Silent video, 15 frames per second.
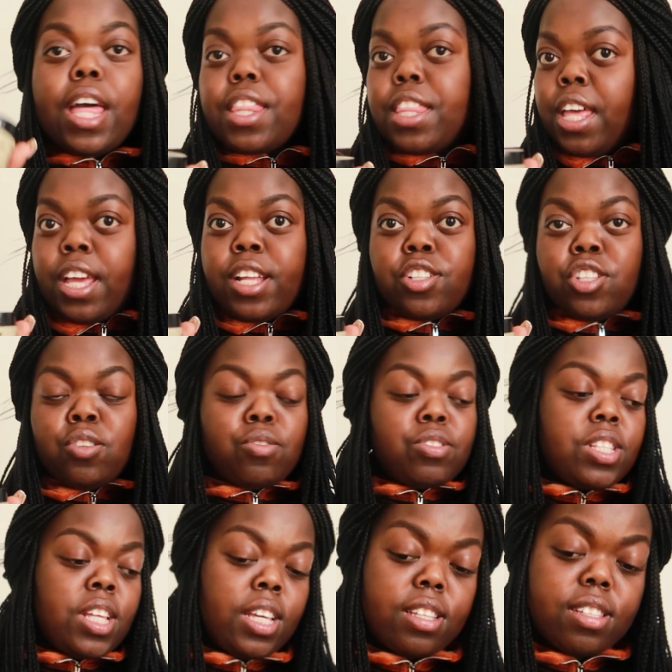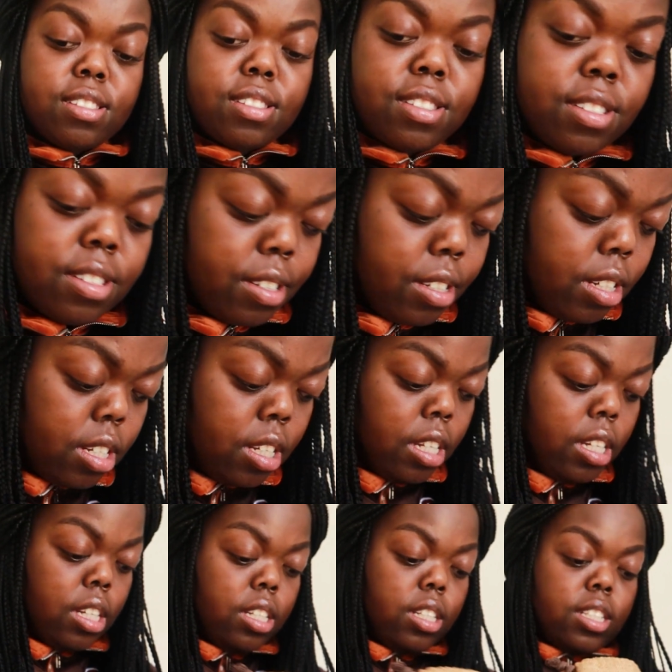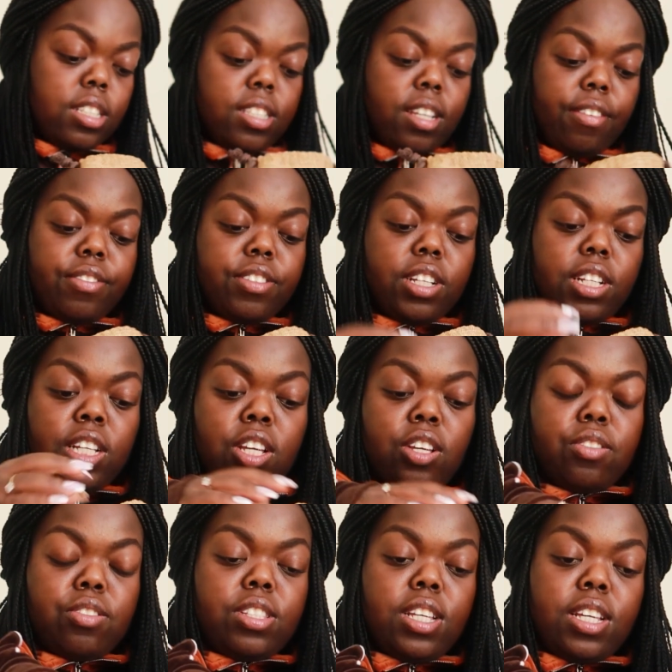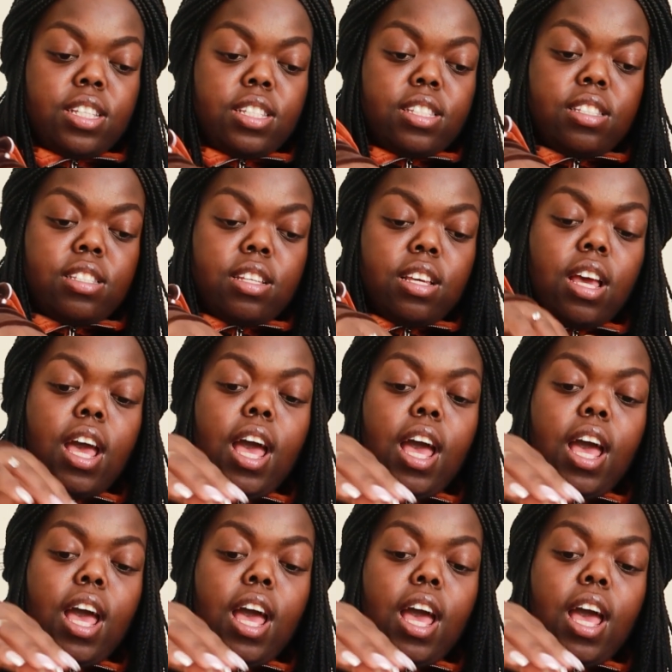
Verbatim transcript: then use this definitely use this